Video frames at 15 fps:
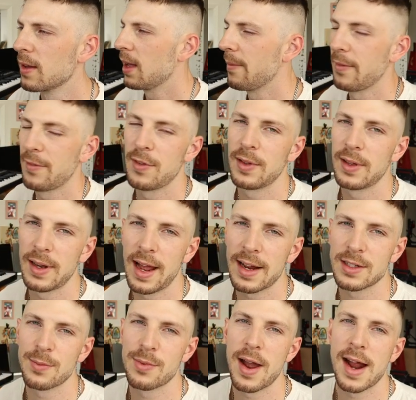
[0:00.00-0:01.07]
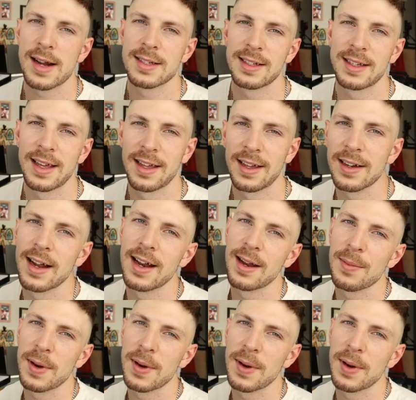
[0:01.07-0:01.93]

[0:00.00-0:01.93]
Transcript: If you can actually practice and get good at it,